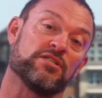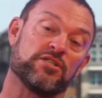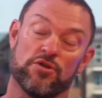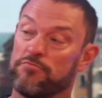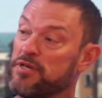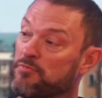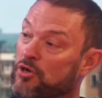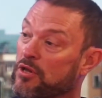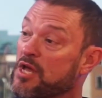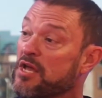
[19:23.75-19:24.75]
And so the
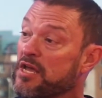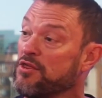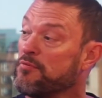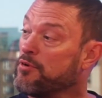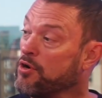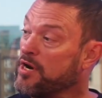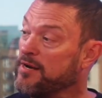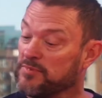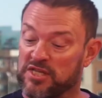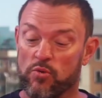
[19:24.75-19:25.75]
people in the
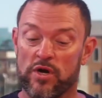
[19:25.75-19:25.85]
programs that